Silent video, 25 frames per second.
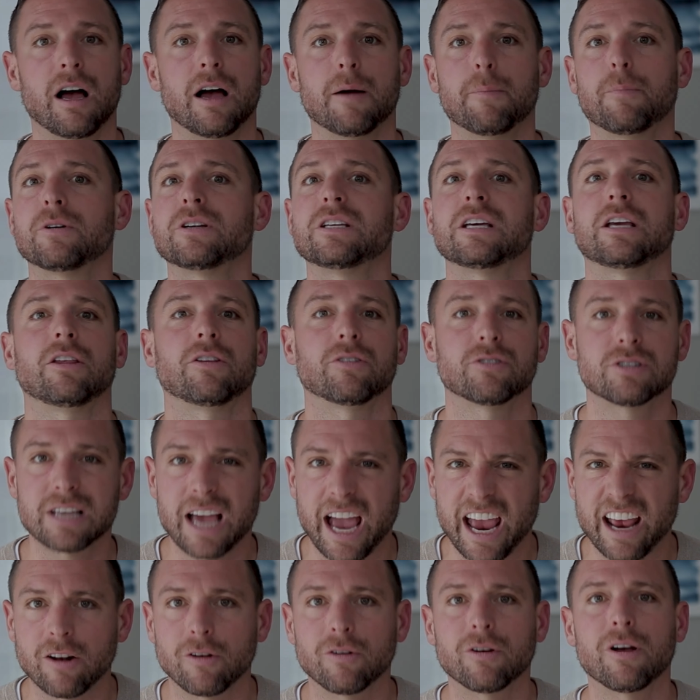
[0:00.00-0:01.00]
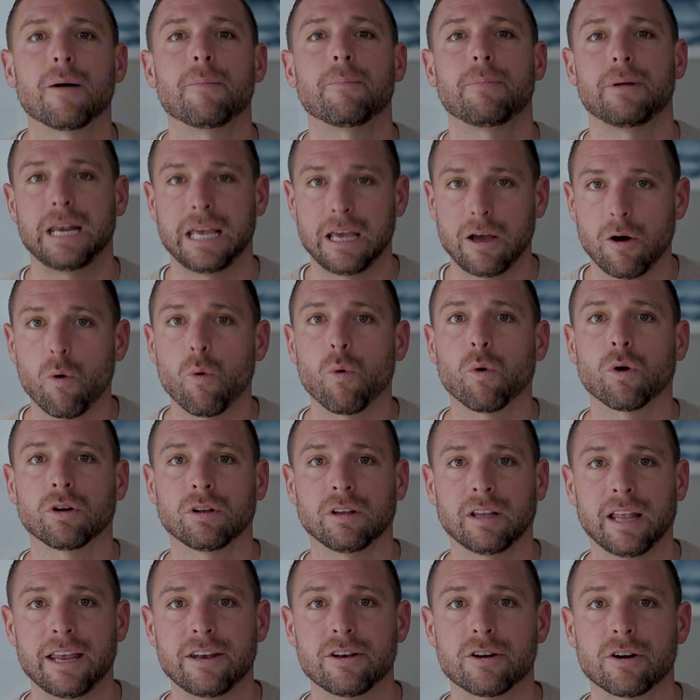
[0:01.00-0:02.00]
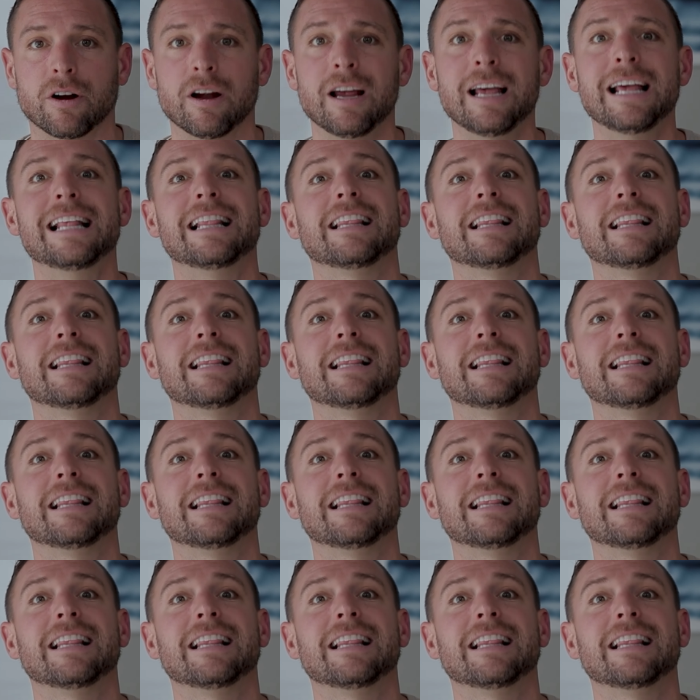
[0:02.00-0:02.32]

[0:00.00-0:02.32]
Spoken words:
particular title company or lender.